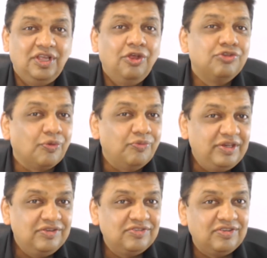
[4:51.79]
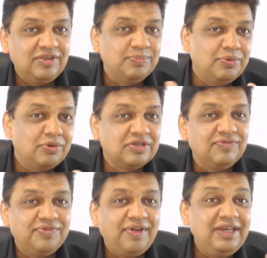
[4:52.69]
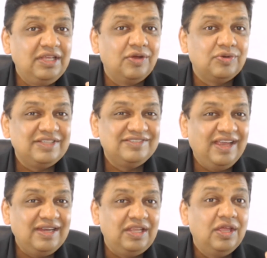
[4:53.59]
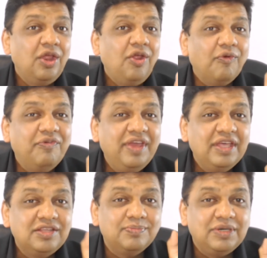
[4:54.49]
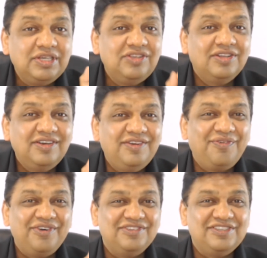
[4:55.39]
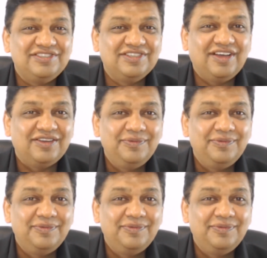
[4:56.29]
So variance is important, finding out exactly where the material differences are.